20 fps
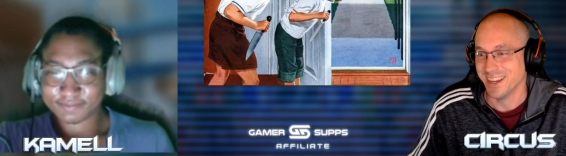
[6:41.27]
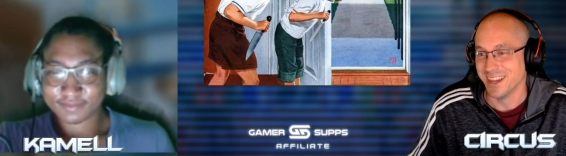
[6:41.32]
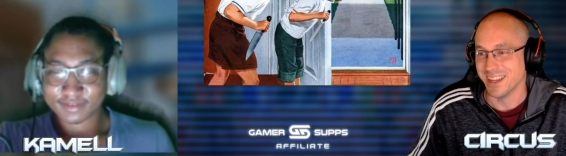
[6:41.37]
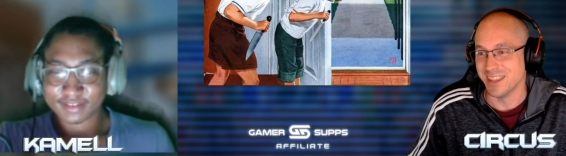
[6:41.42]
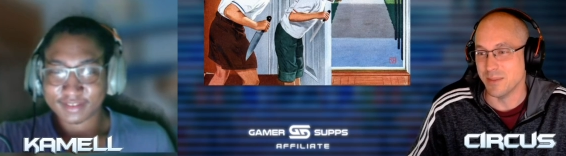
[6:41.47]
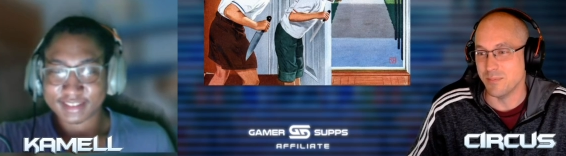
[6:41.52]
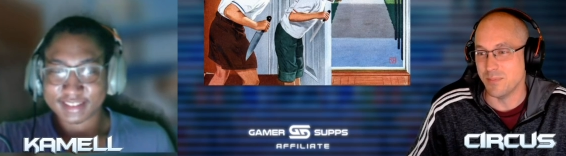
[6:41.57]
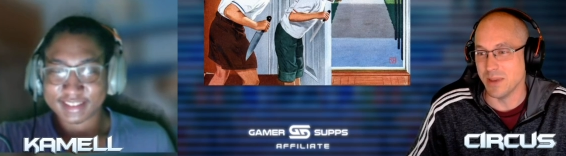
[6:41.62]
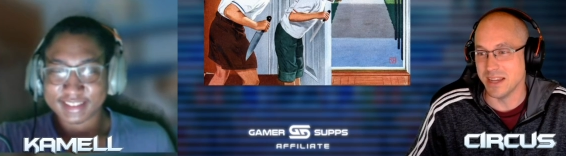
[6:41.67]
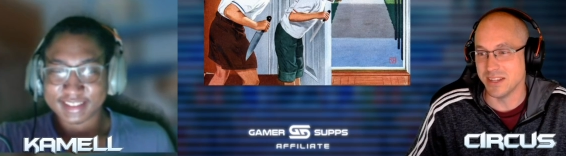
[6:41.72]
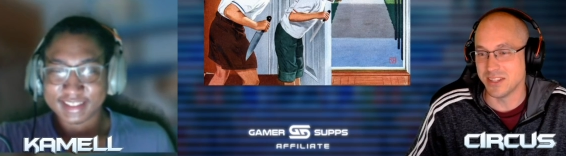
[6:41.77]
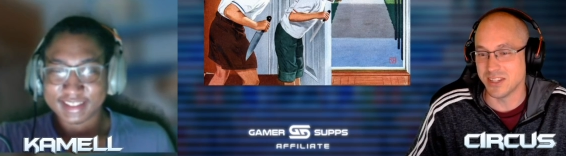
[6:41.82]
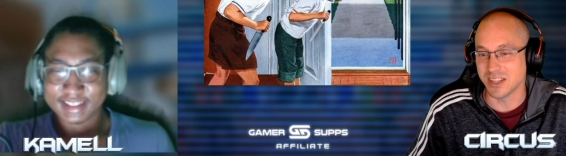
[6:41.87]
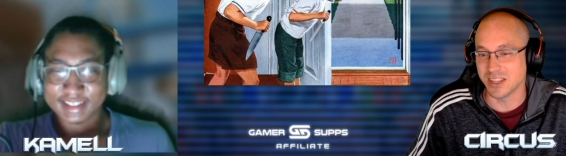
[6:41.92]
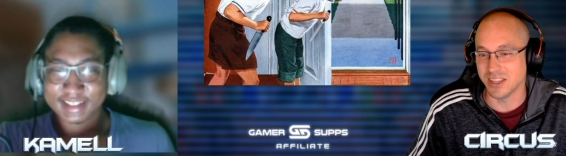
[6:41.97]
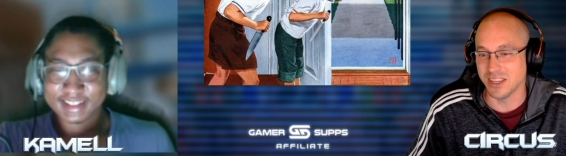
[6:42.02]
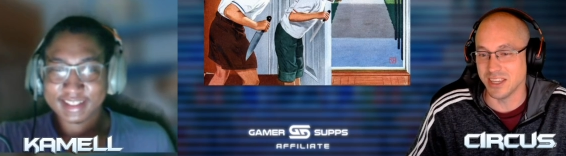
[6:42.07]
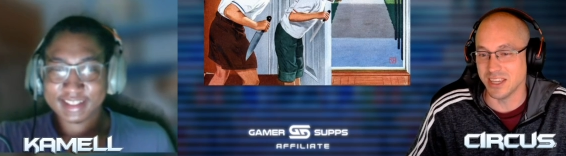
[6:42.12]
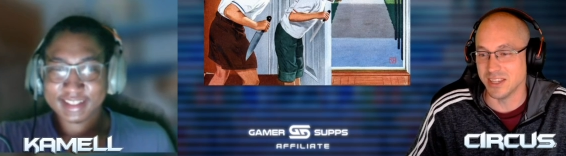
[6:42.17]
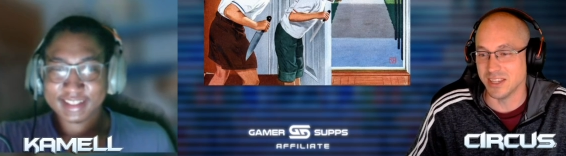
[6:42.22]
Speaker 1: then
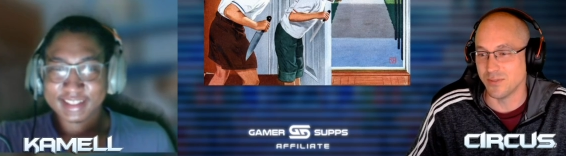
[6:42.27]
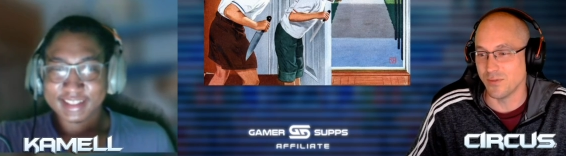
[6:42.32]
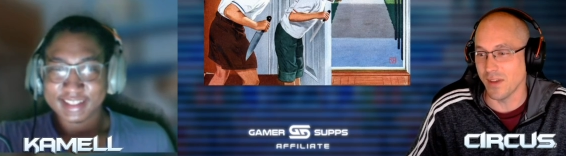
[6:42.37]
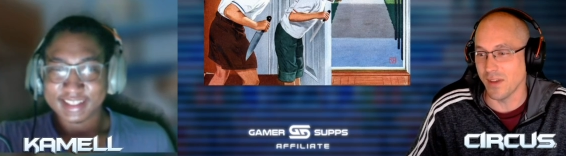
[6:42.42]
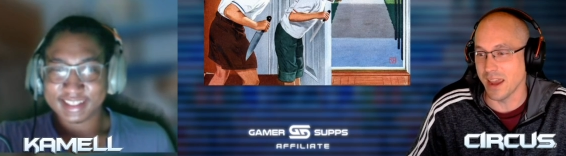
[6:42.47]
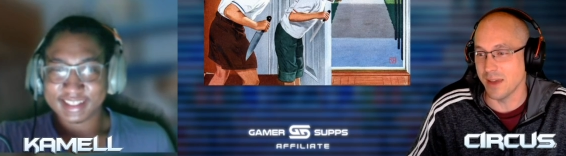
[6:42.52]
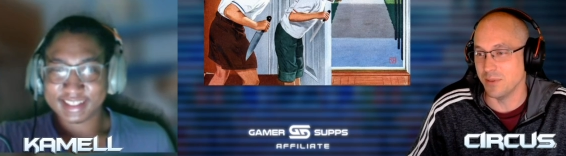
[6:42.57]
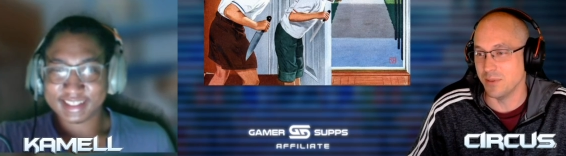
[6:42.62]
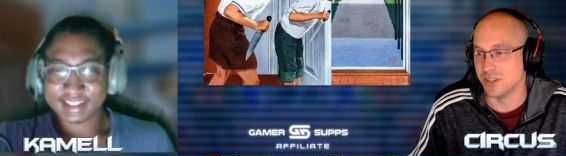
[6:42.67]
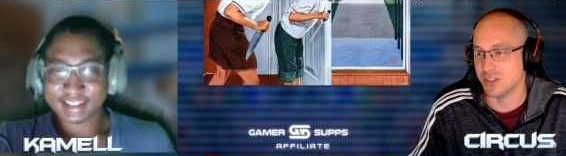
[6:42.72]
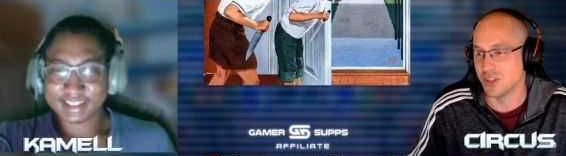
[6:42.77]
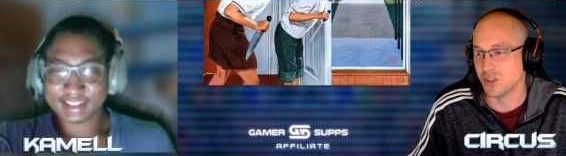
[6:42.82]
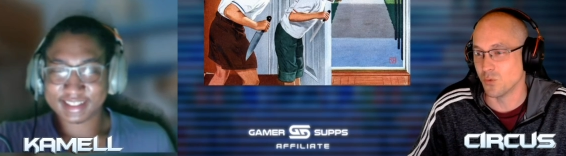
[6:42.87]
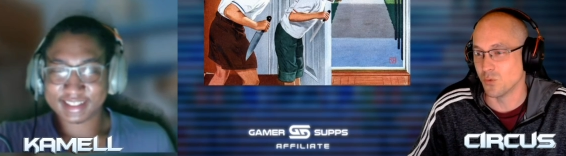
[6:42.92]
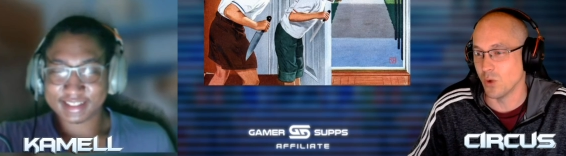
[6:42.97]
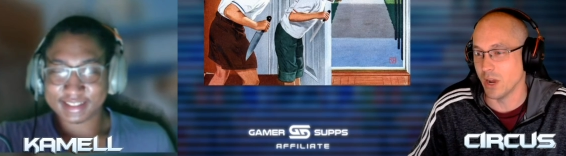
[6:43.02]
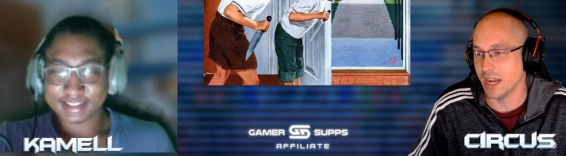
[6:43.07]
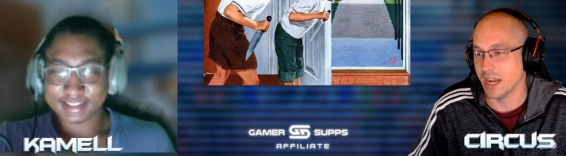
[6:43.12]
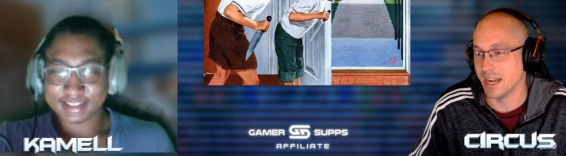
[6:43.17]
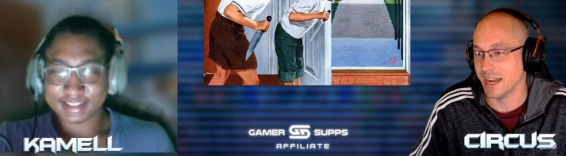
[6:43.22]
basically his family's just
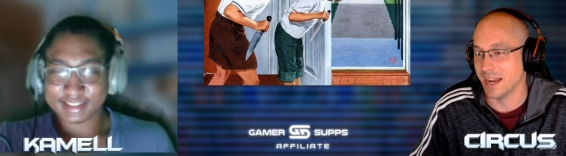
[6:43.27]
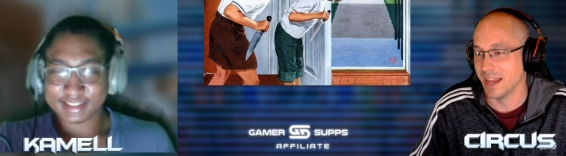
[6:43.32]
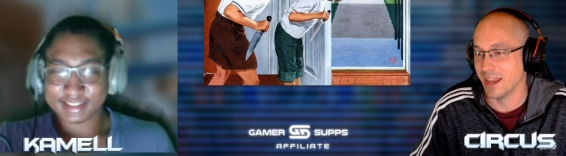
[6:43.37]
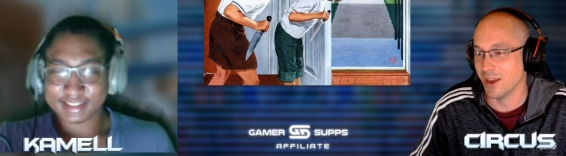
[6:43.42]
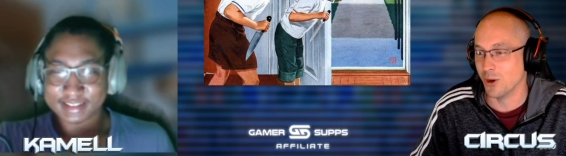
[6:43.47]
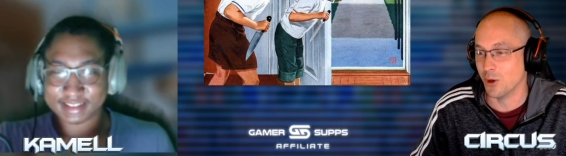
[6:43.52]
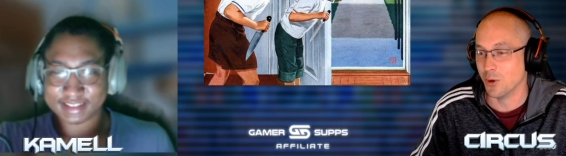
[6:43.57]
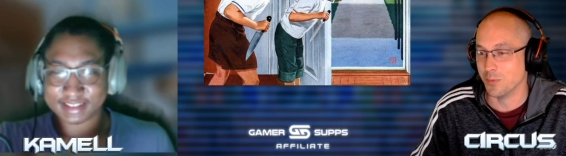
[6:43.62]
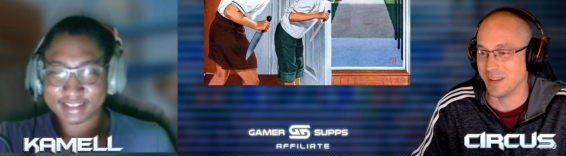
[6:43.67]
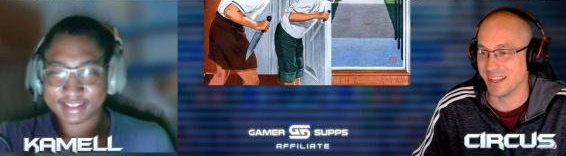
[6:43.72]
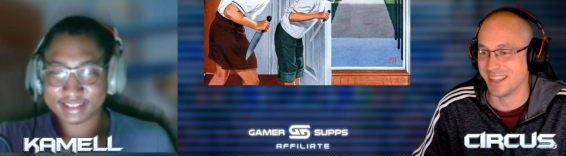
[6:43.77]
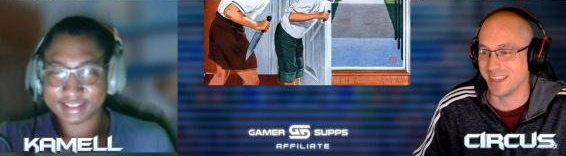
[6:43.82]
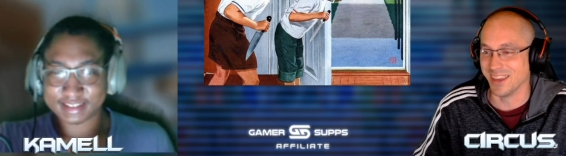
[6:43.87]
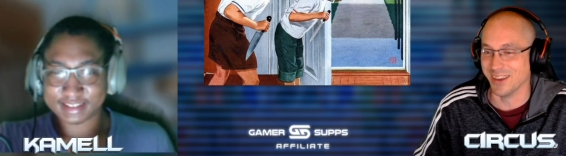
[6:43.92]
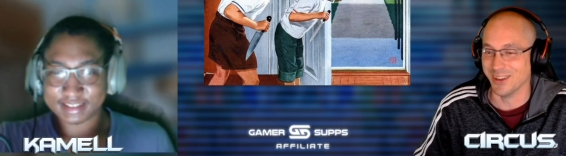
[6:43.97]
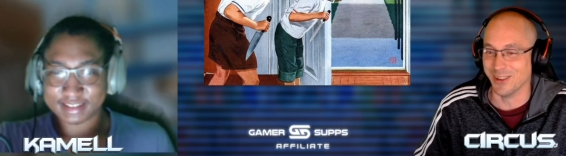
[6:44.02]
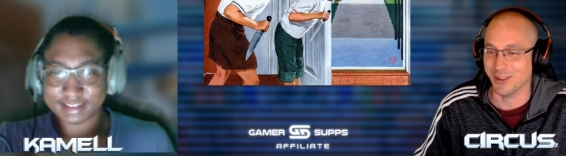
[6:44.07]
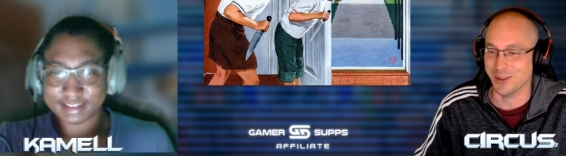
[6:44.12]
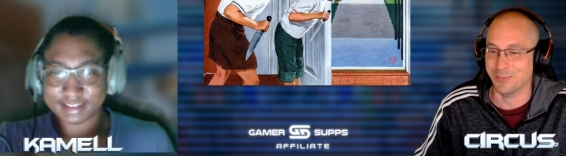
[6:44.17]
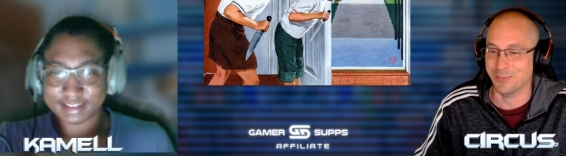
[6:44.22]
waiting at home to
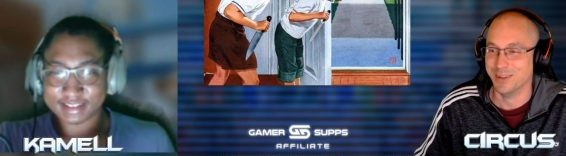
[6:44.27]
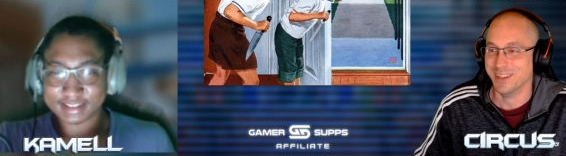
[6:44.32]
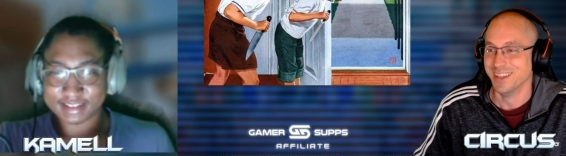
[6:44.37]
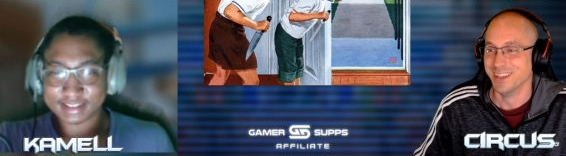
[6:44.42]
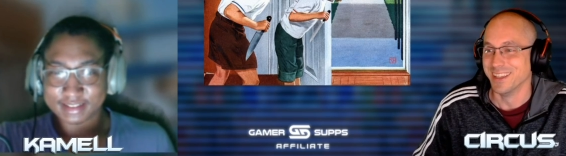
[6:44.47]
kill him,